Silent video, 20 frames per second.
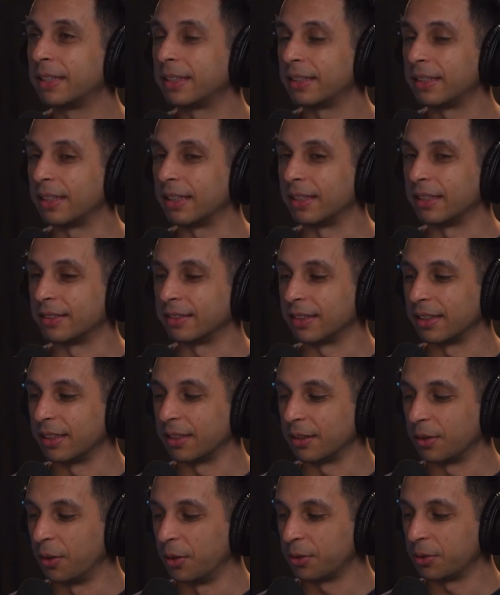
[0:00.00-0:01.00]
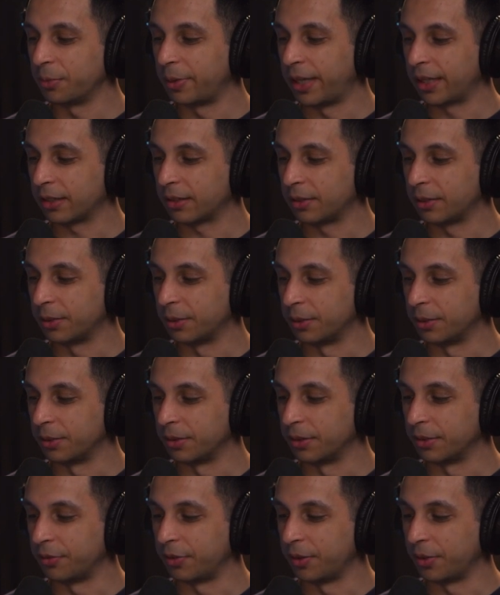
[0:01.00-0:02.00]
Yeah, it goes back to
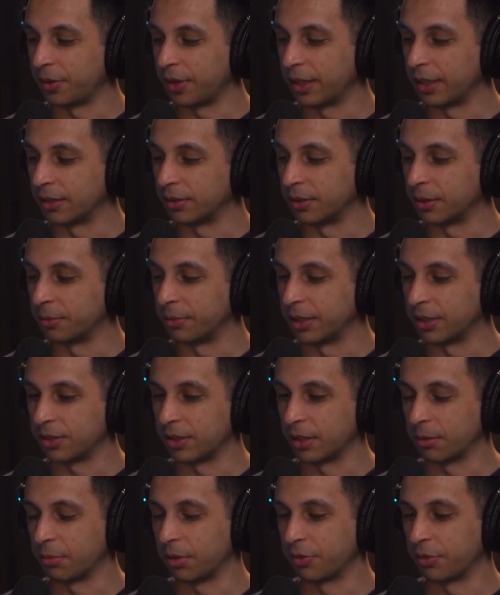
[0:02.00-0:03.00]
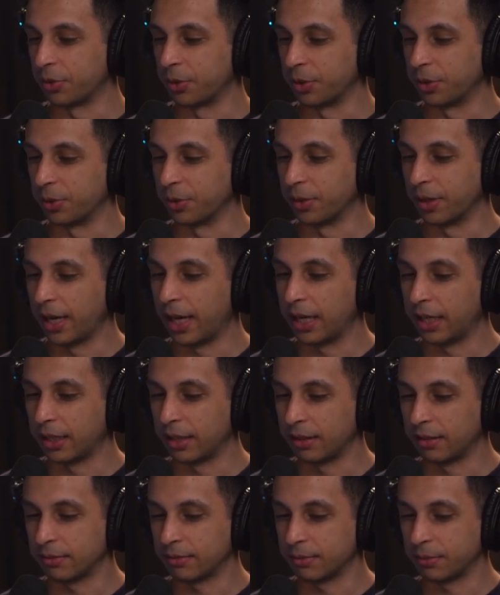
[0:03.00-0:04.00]
a few things you mentioned before too.
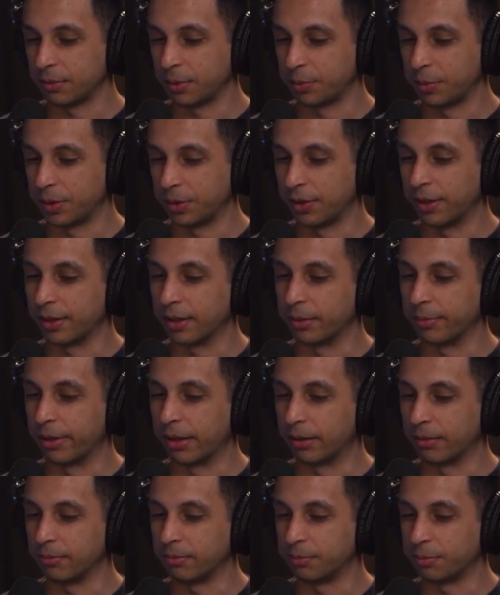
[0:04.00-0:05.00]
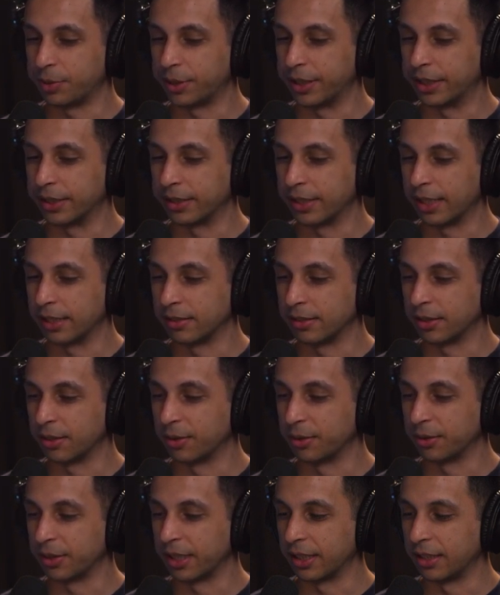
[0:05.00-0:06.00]
A, when we were talking about prioritizing your
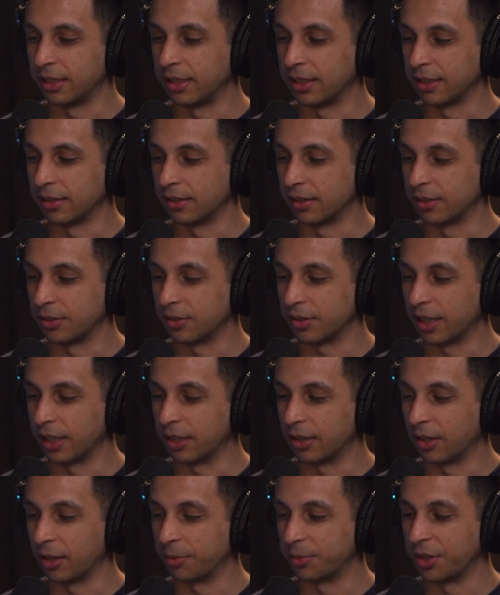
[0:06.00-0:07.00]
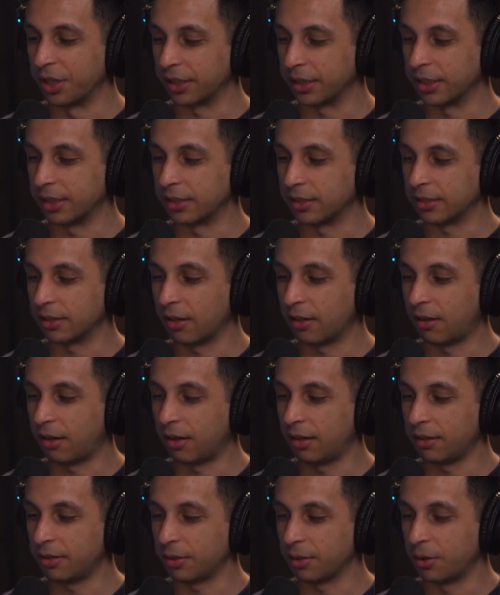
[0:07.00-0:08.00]
own ideas and shiny object, it's
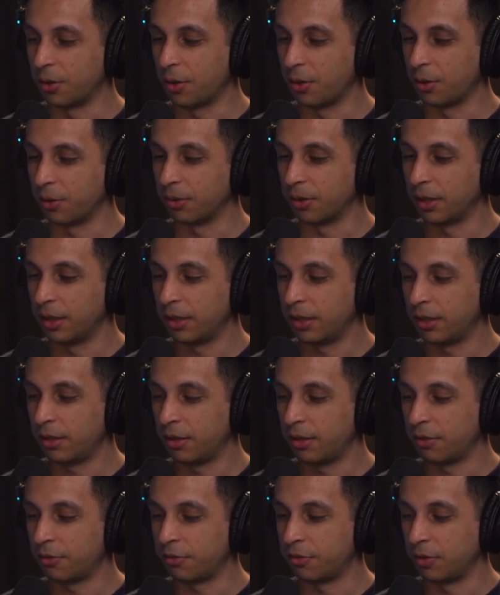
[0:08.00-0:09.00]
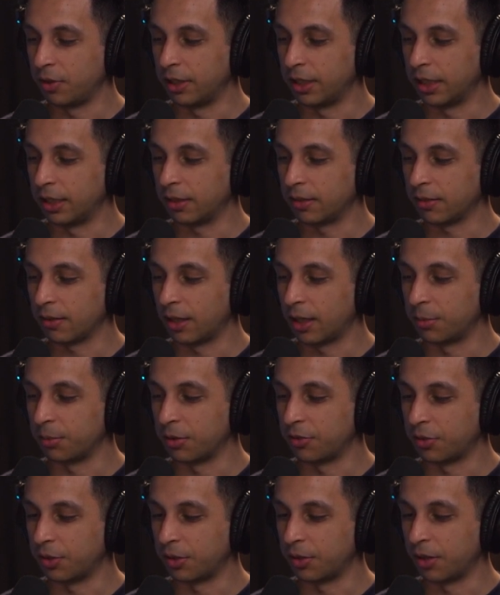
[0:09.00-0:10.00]
hard to go fully into them
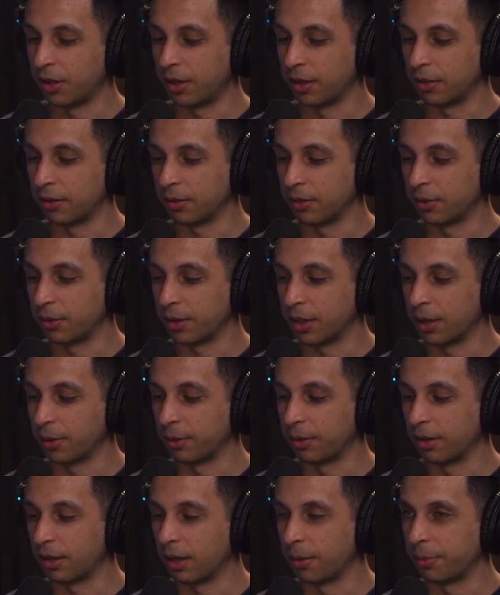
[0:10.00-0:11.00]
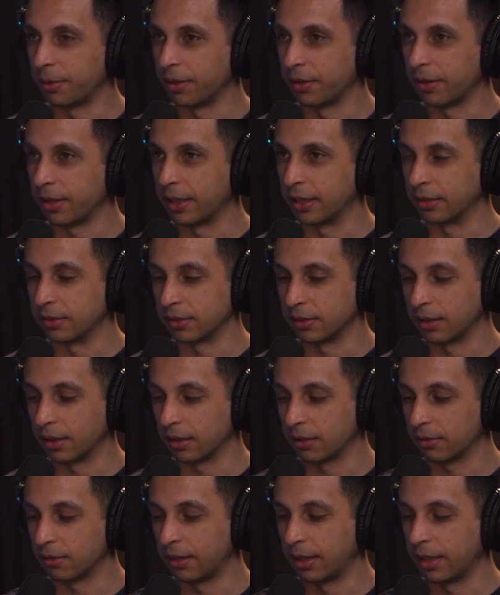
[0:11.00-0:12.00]
if you're not okay with a couple of things, like
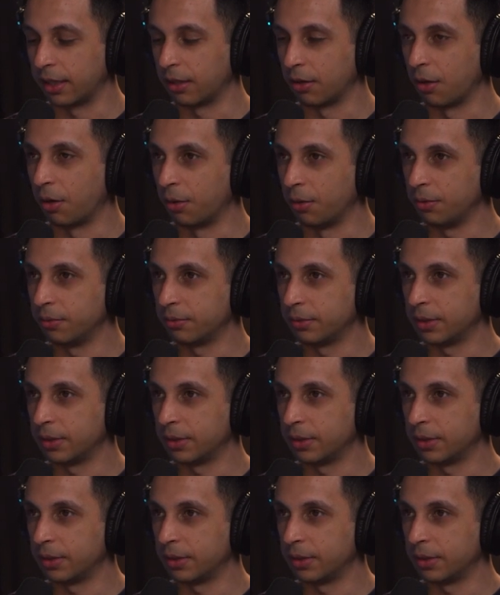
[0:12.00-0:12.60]
letting go,